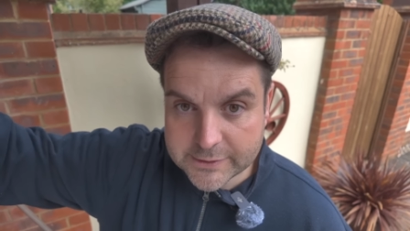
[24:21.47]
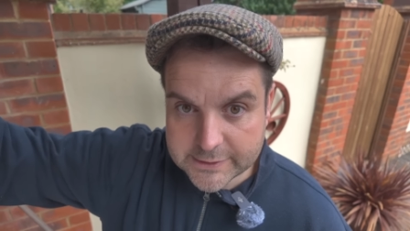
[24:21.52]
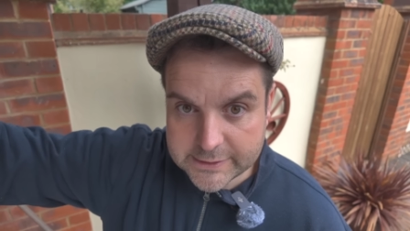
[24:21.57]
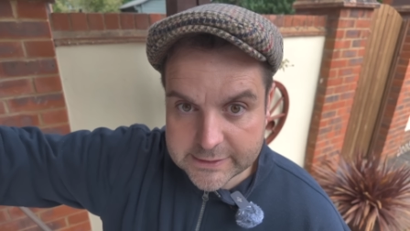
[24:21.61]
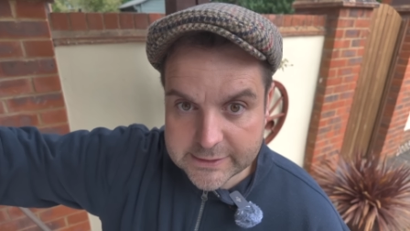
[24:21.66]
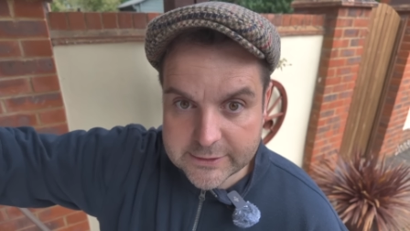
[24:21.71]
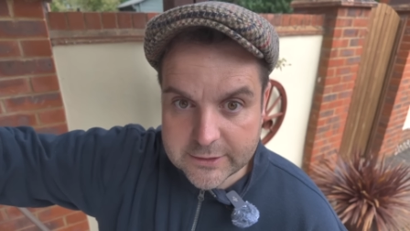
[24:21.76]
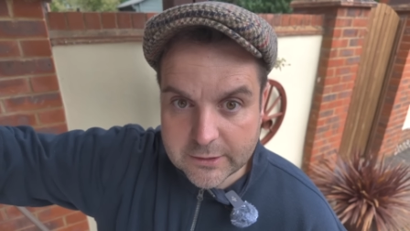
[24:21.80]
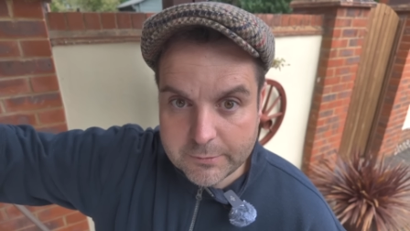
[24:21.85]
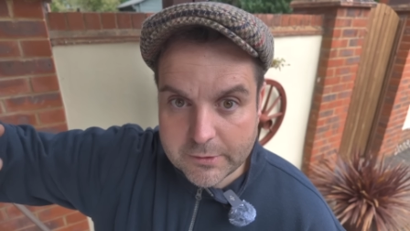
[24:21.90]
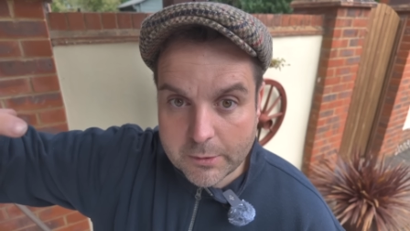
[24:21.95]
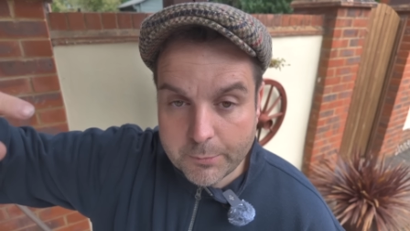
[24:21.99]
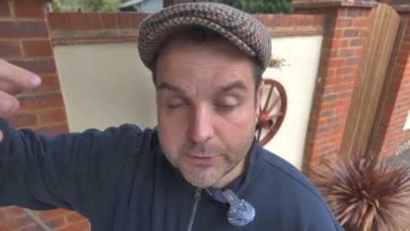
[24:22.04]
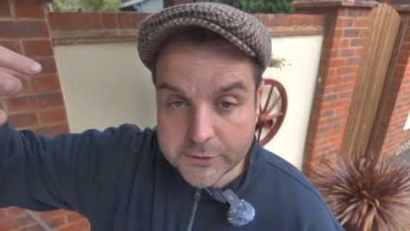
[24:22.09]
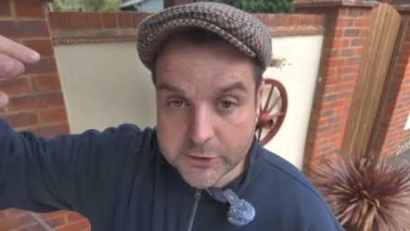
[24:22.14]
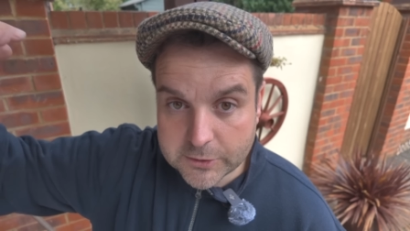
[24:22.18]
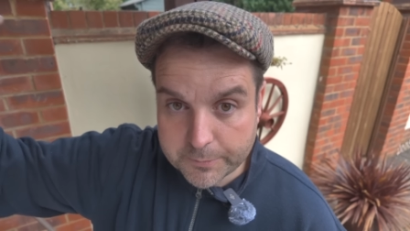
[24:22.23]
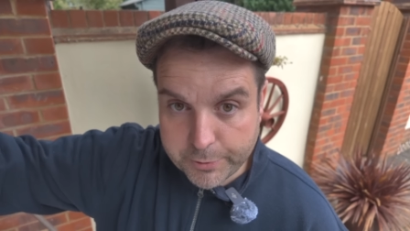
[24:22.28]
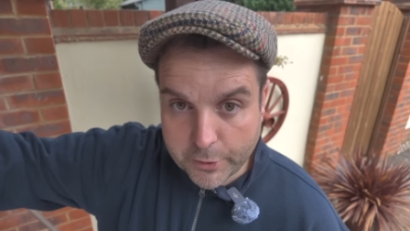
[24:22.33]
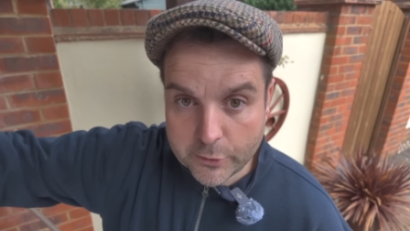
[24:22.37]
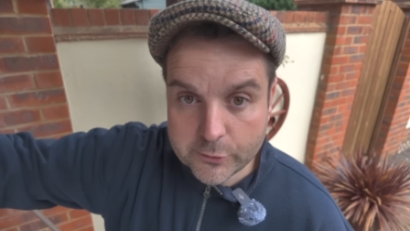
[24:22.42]
system that was
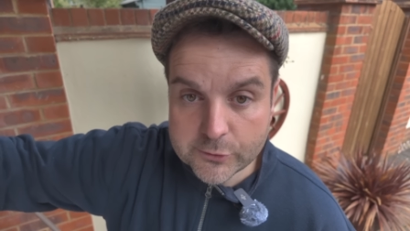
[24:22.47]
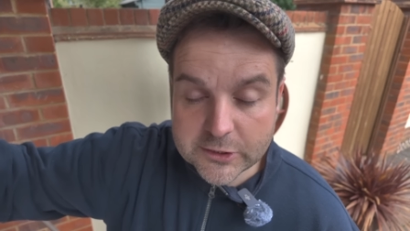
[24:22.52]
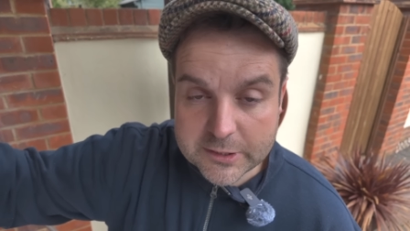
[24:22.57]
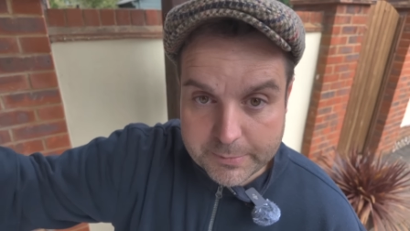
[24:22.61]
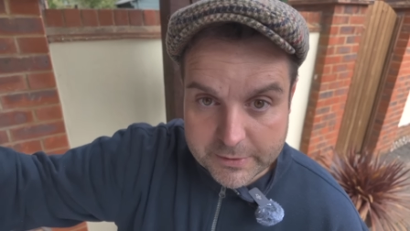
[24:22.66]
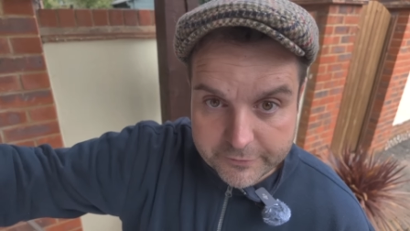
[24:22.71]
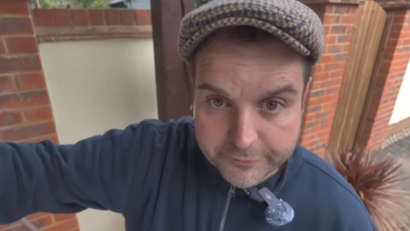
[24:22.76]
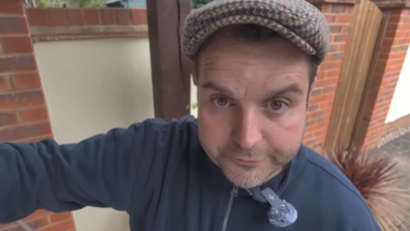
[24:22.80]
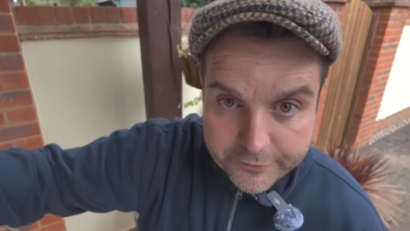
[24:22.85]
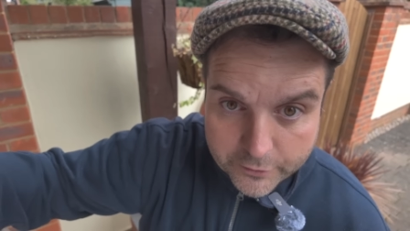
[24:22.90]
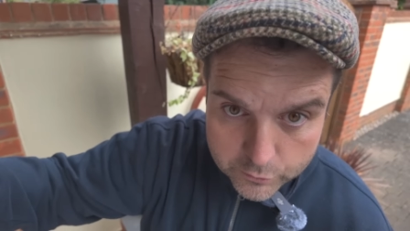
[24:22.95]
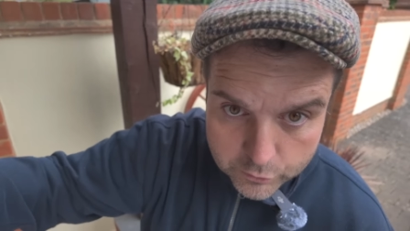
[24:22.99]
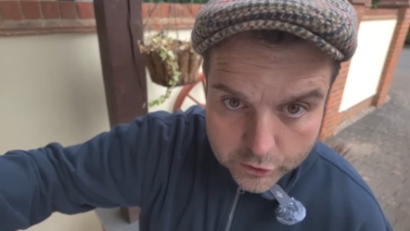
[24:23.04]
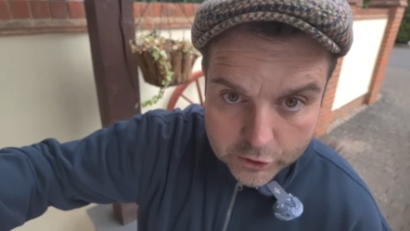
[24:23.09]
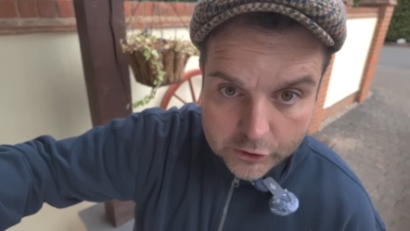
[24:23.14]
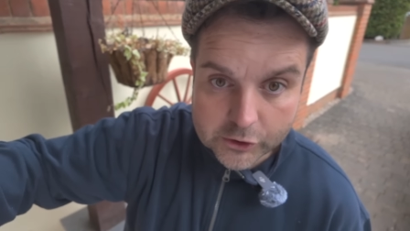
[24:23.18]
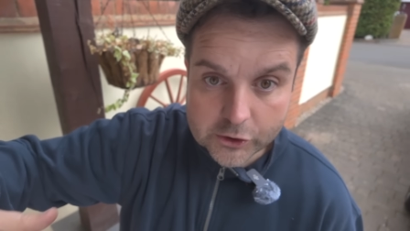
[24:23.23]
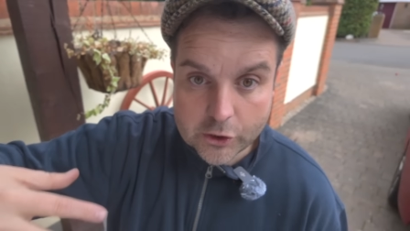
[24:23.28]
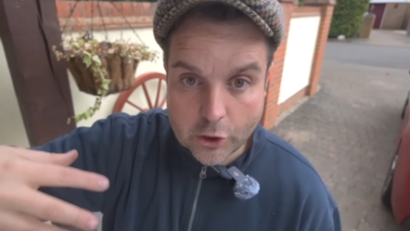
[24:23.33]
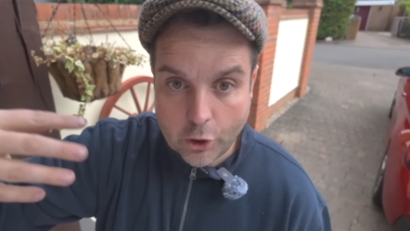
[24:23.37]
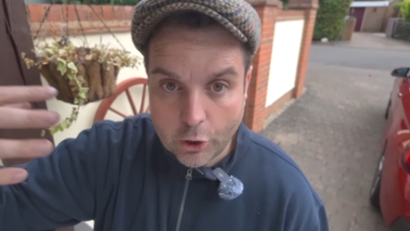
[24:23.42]
supposed to be
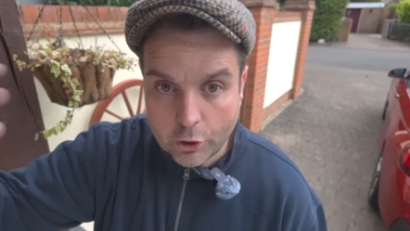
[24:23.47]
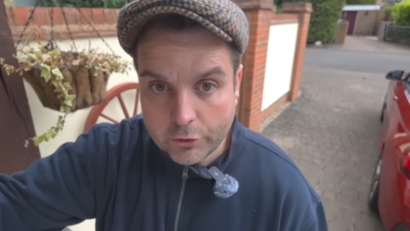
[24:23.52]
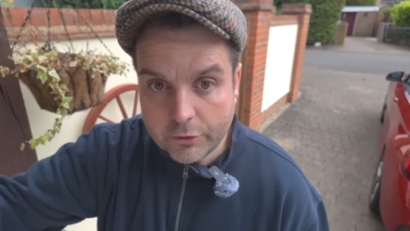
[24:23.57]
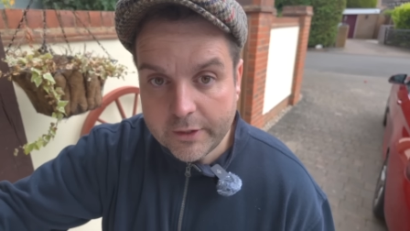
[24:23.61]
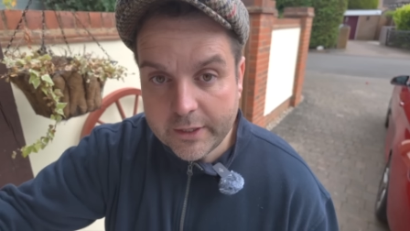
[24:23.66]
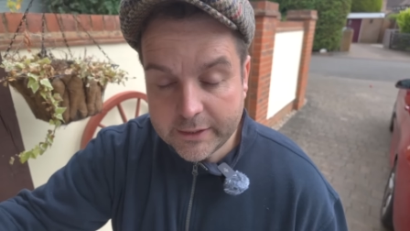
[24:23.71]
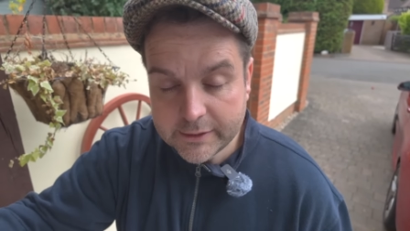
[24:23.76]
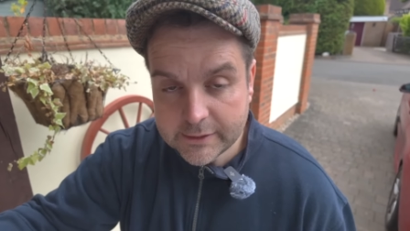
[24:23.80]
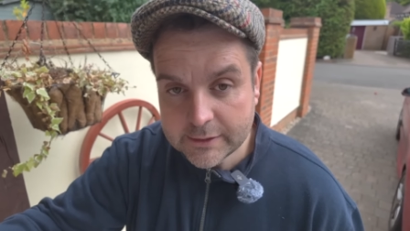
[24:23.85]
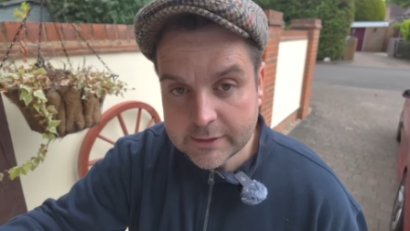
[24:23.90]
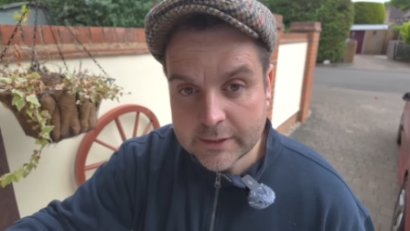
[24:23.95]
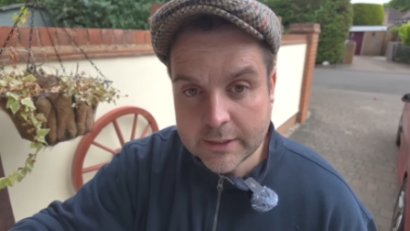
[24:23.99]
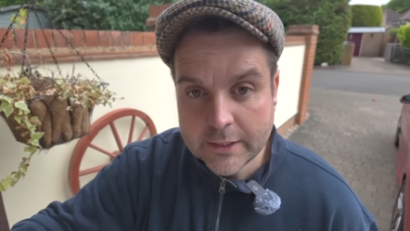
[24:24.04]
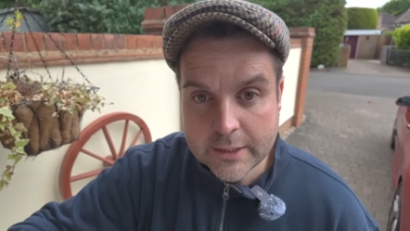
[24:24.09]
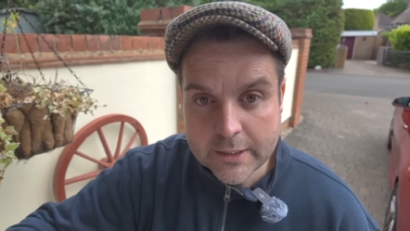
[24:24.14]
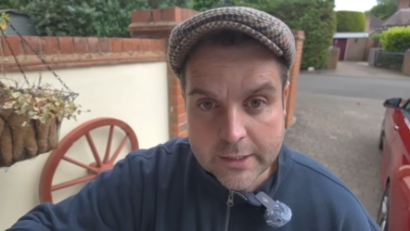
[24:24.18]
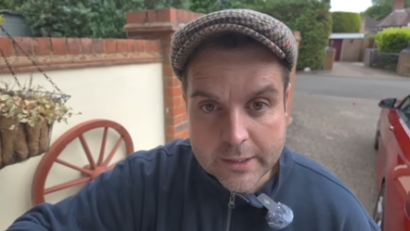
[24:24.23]
focused on this,